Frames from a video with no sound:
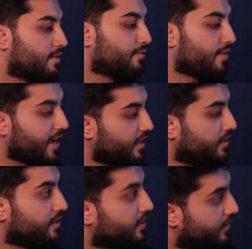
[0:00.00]

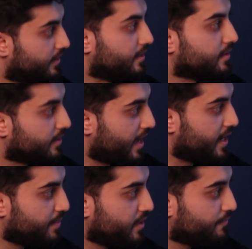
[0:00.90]
find the
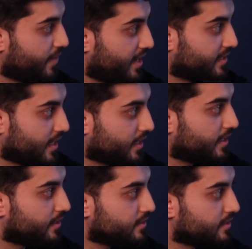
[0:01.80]
enemy where exactly
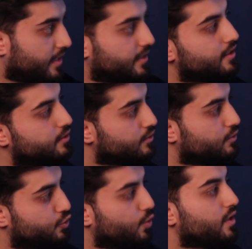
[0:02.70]
it is, and then
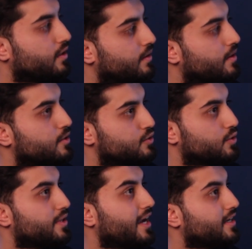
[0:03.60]
show it. So
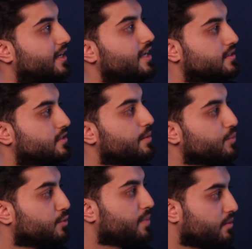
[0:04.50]
that takes
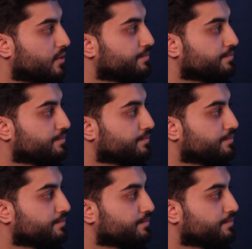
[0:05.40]
compute power.